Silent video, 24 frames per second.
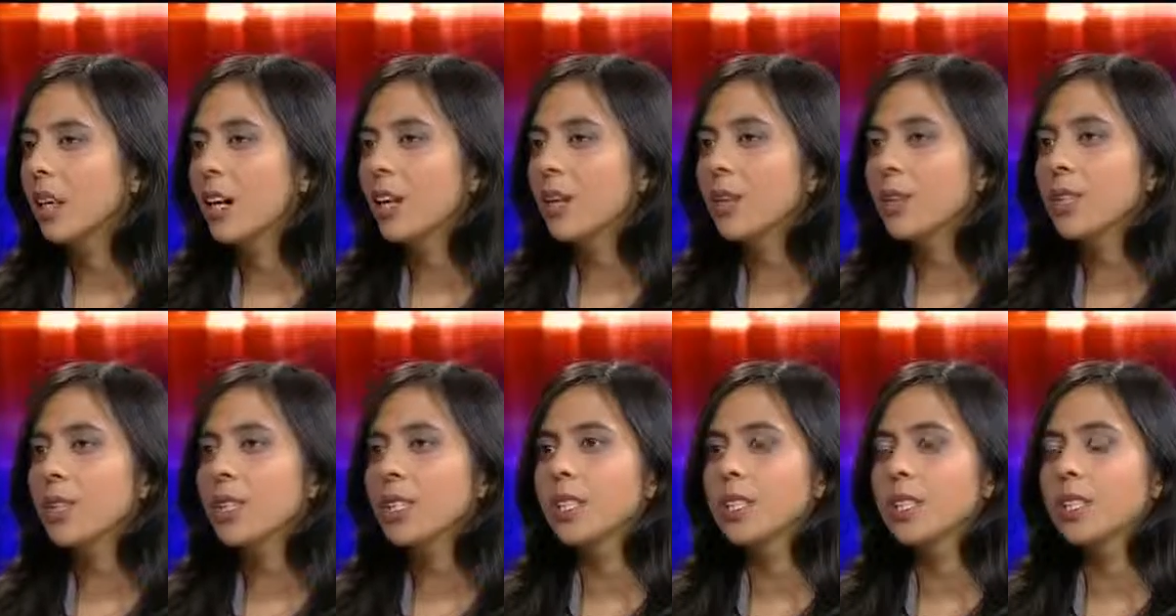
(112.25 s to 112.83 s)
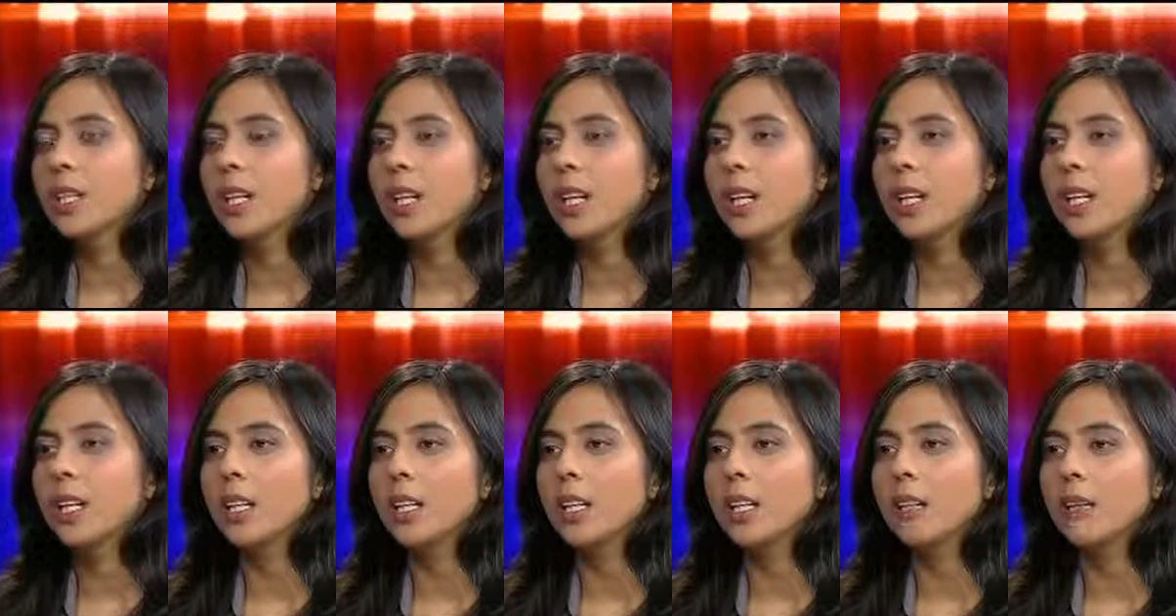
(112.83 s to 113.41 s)
Congress is
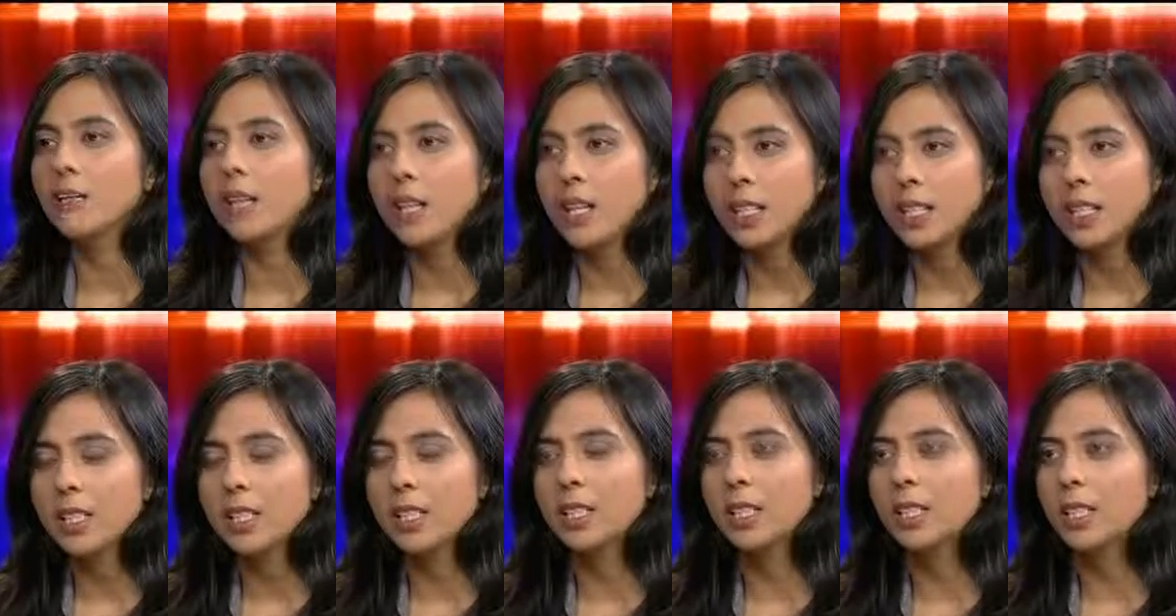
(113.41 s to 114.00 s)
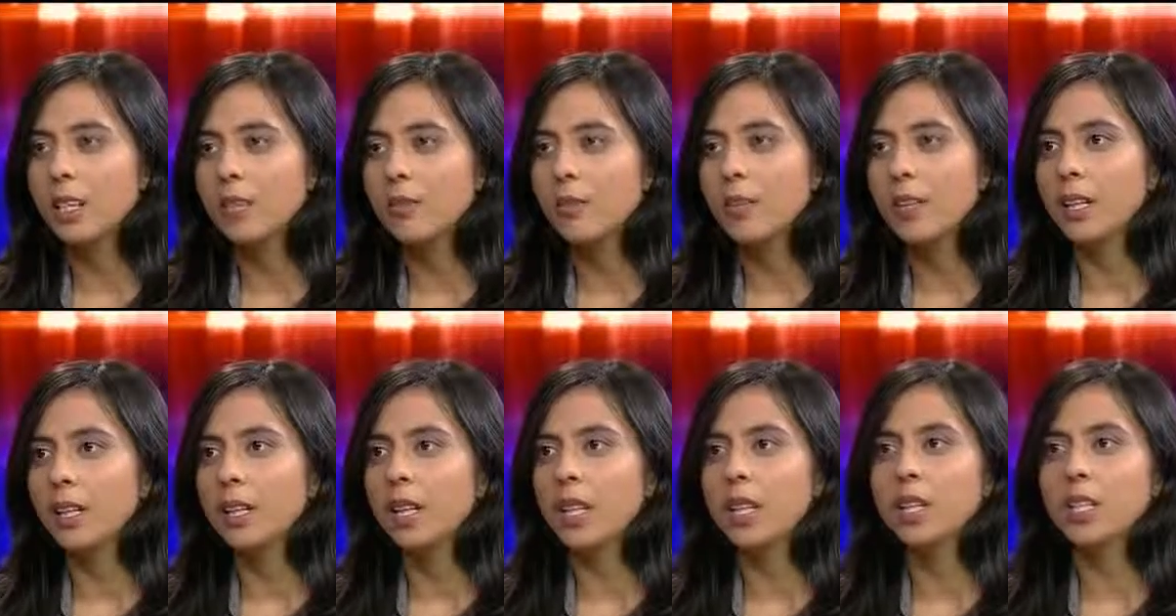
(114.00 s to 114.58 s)
not invested enough
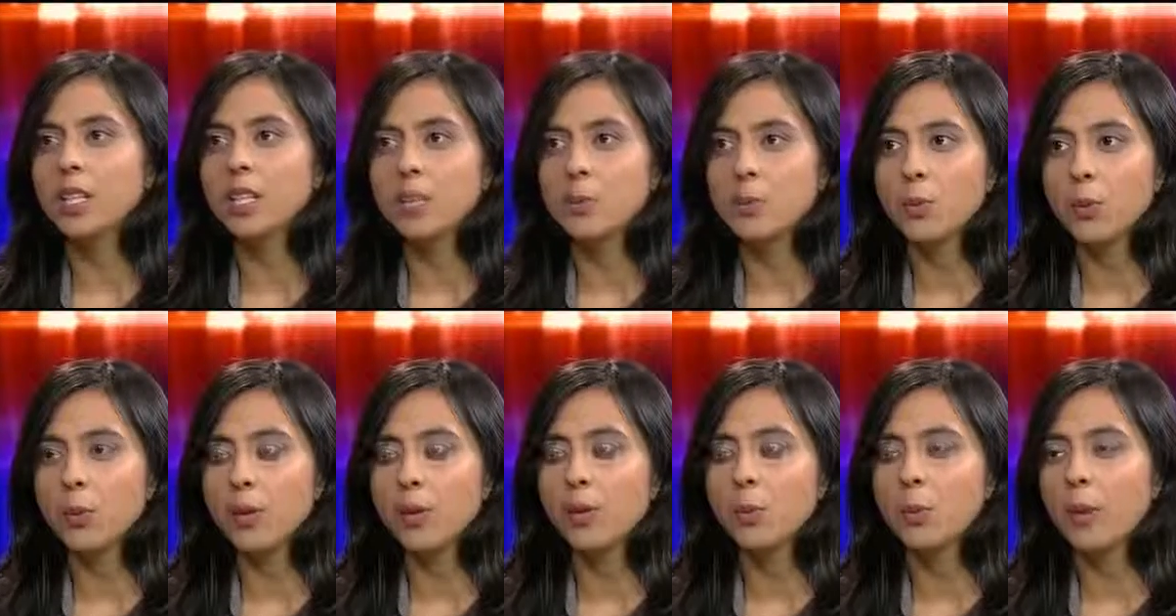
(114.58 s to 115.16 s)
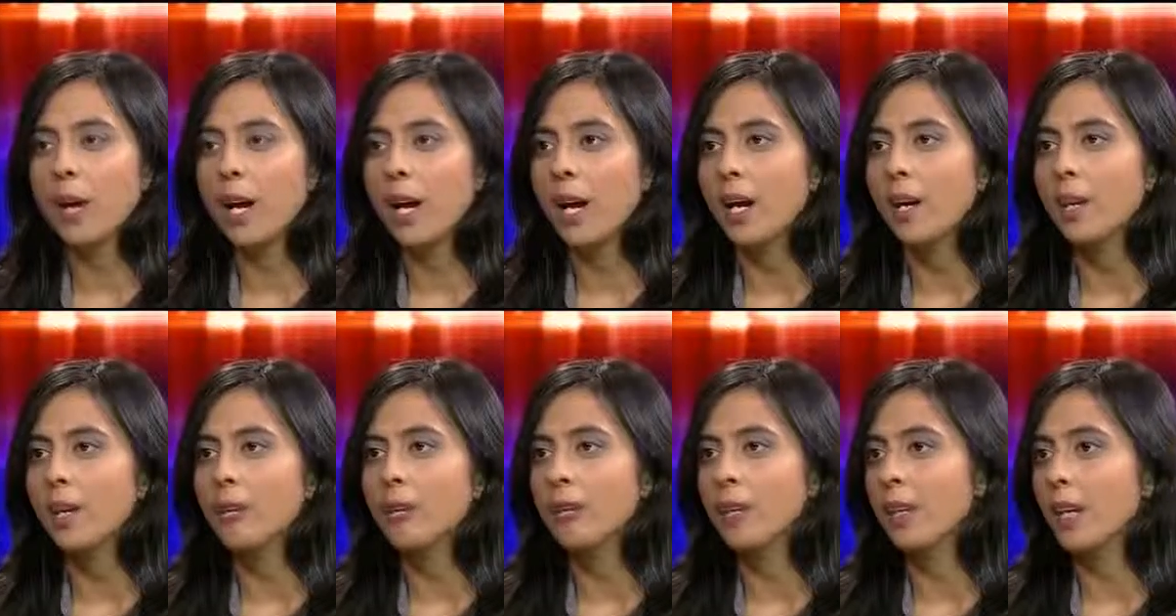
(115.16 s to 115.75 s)
in getting this program
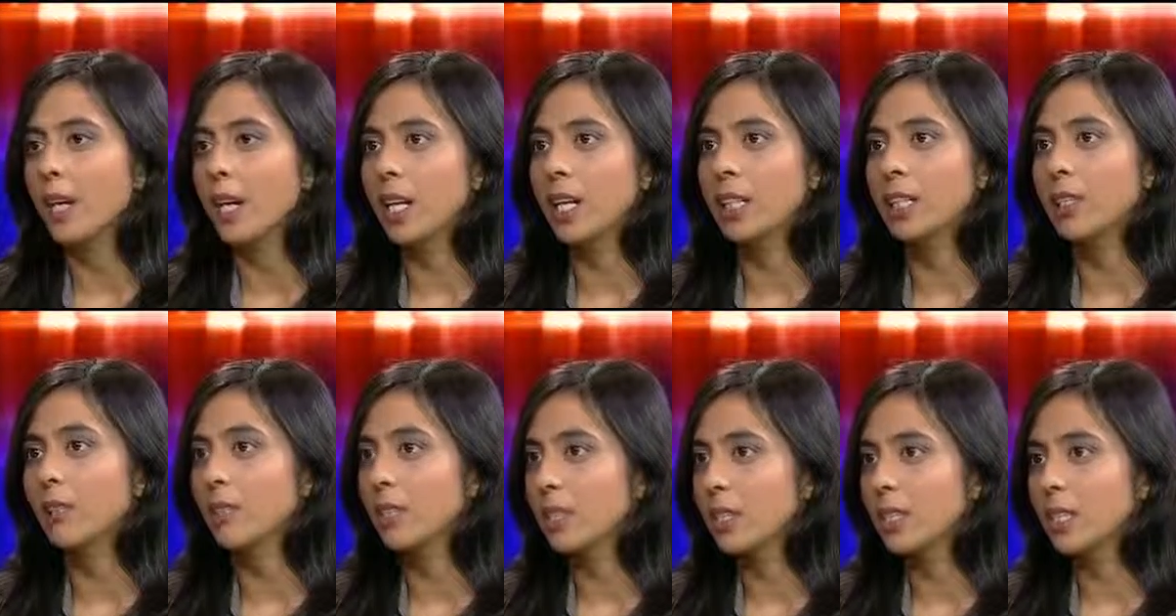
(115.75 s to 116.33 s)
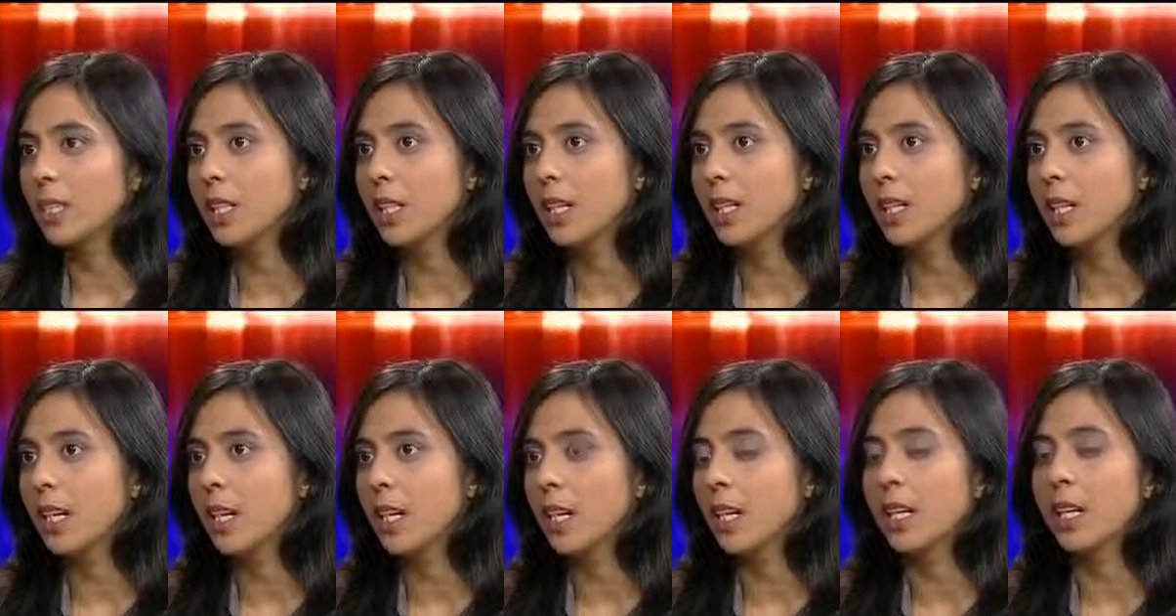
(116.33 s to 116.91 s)
out of the hands of the
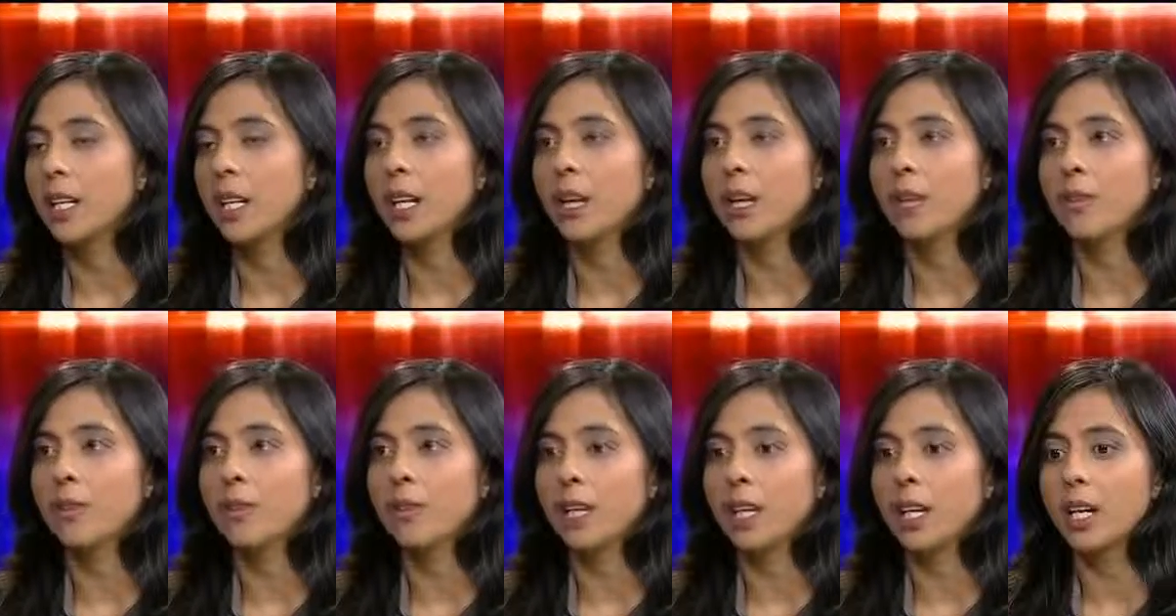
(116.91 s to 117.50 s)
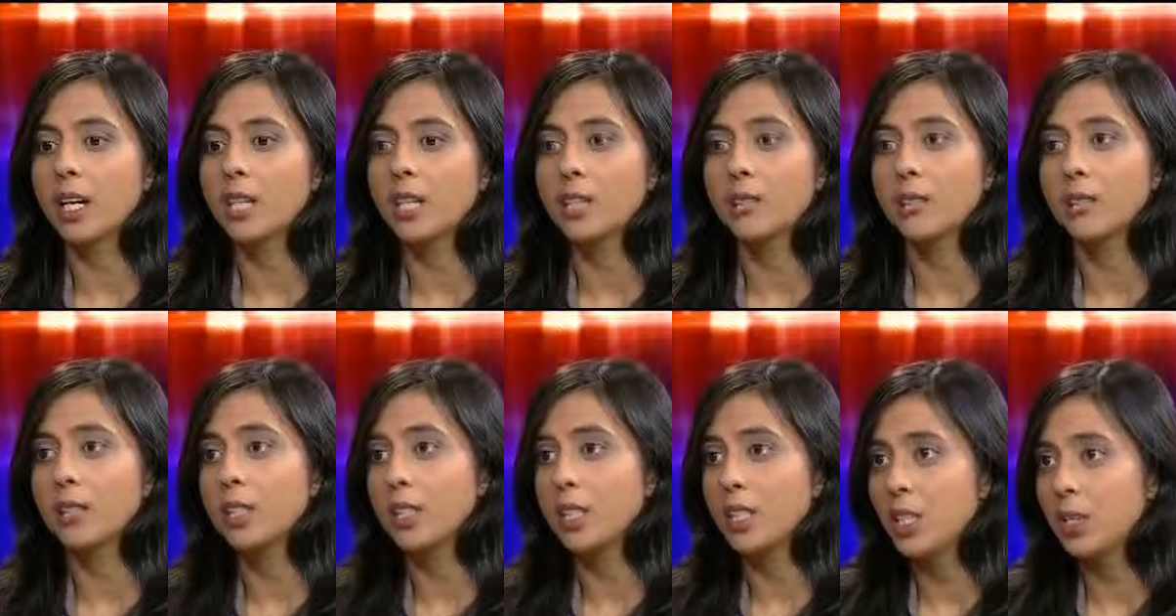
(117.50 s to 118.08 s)
CIA and out of the hands
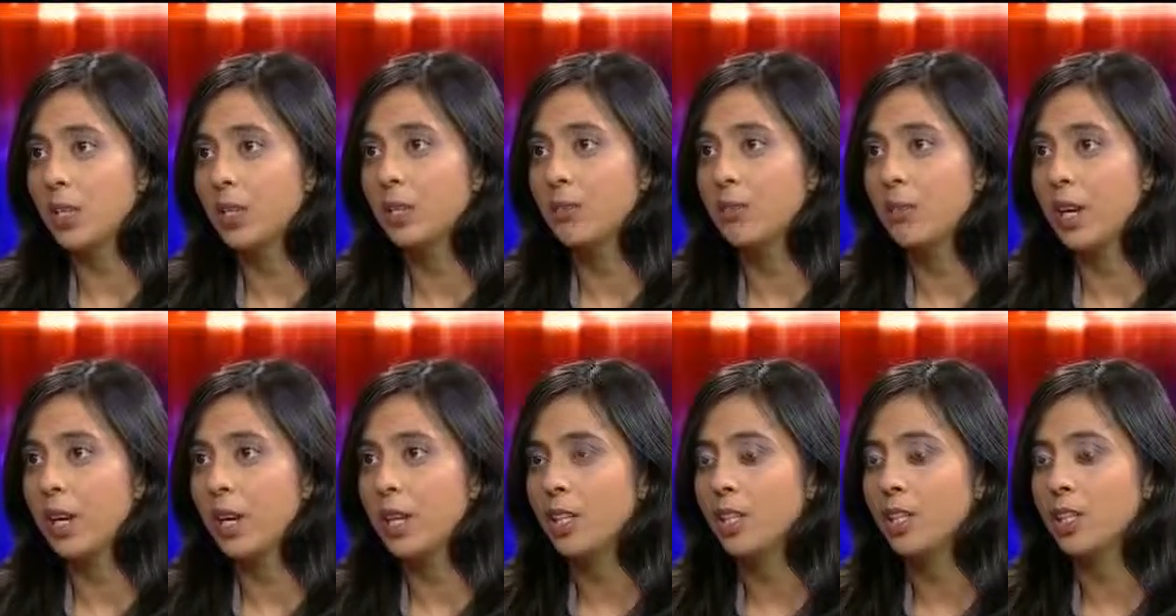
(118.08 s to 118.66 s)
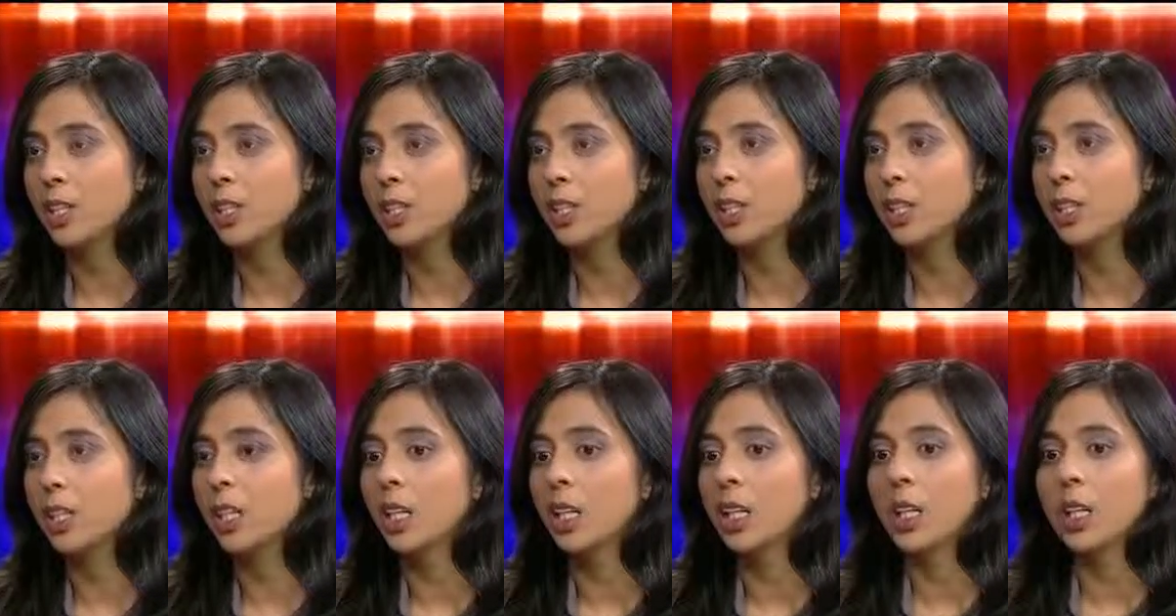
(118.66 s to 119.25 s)
of a secretive
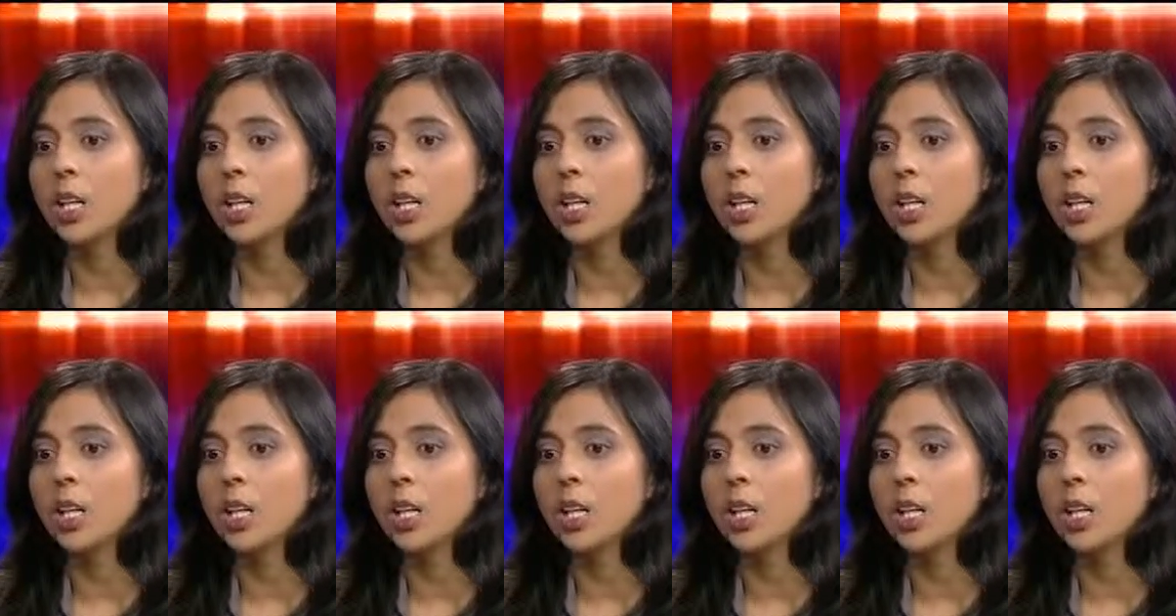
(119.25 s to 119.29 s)
agency.